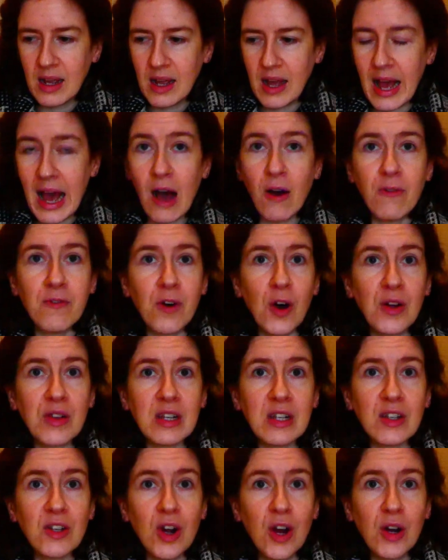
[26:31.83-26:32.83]
how far
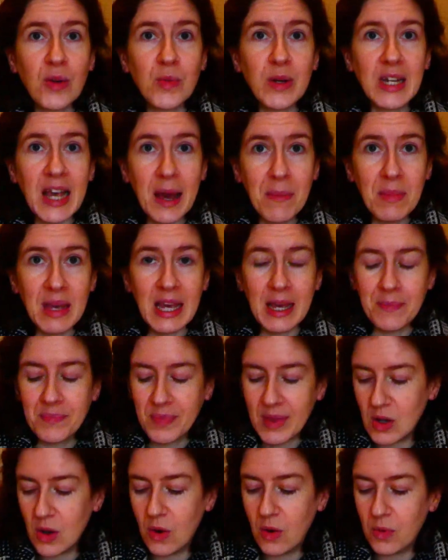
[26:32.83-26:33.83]
this yarn would get me.
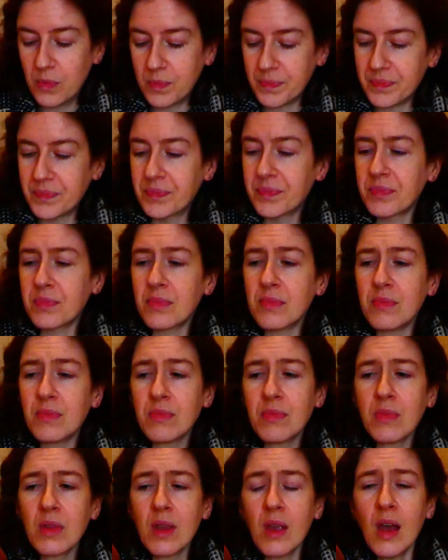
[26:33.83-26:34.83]
So
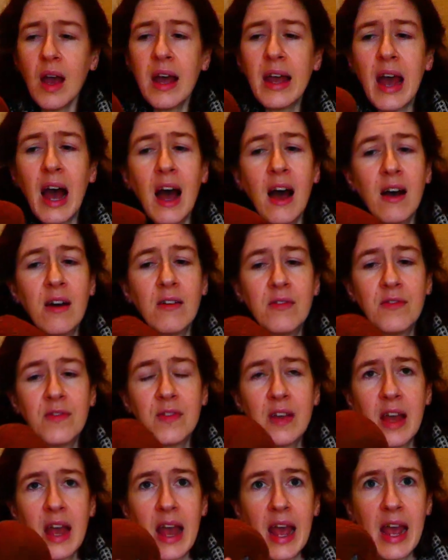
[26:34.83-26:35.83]
I have
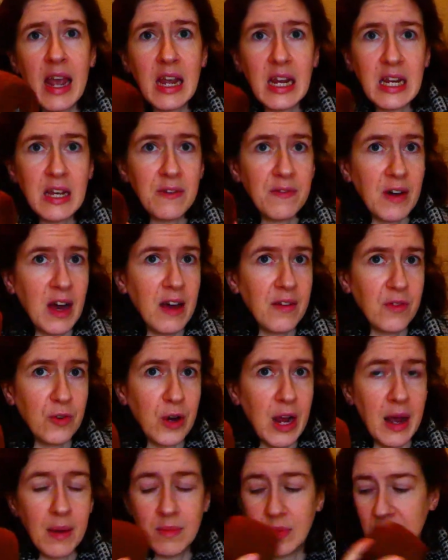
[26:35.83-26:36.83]
85
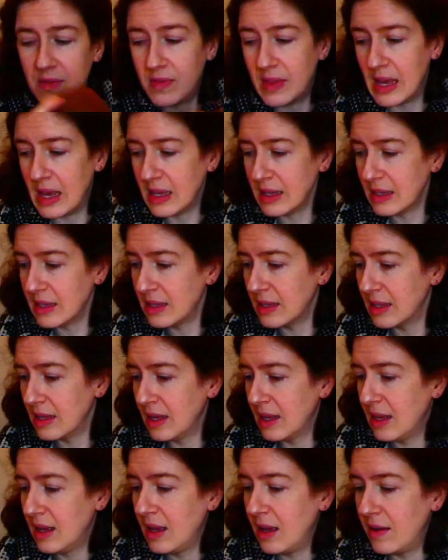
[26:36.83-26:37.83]
grams of this.
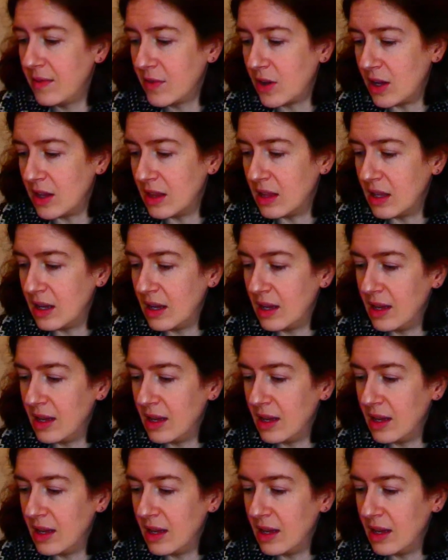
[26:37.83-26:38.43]
Got